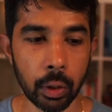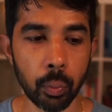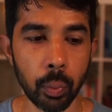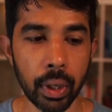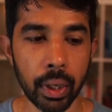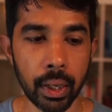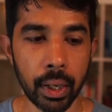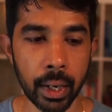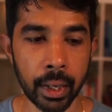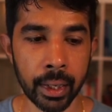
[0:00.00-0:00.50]

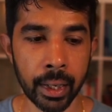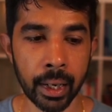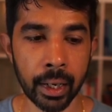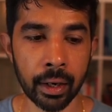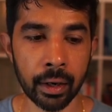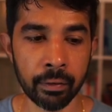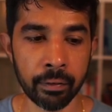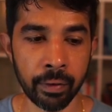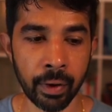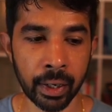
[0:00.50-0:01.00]
will get
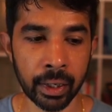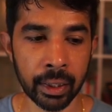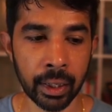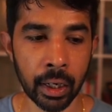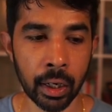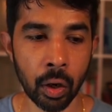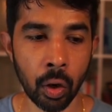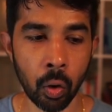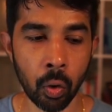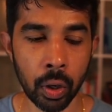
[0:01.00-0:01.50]

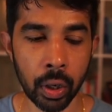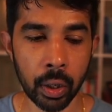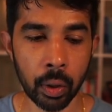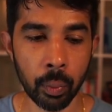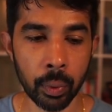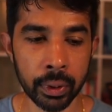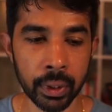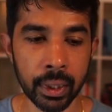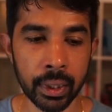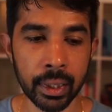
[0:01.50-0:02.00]
affected only
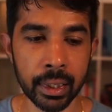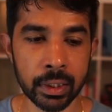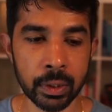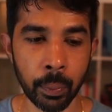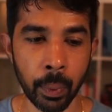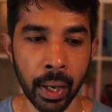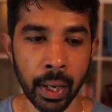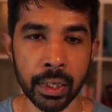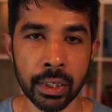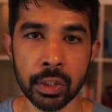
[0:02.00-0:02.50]
within the
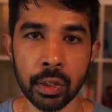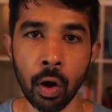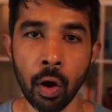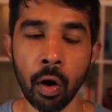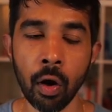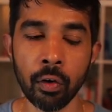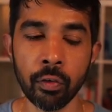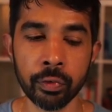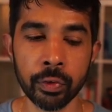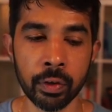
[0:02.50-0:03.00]
space
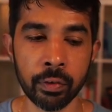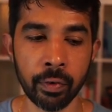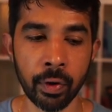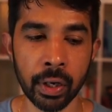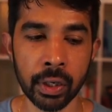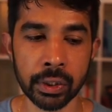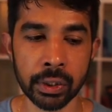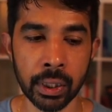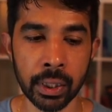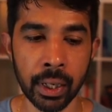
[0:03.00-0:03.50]
of the
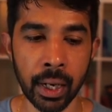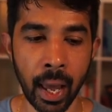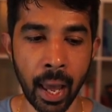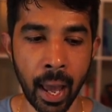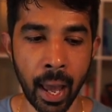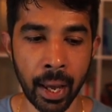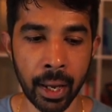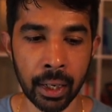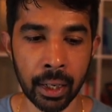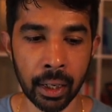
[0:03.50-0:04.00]
function
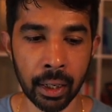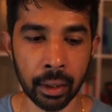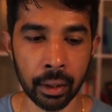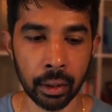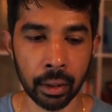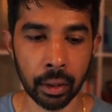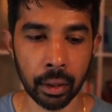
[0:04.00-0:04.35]
handler.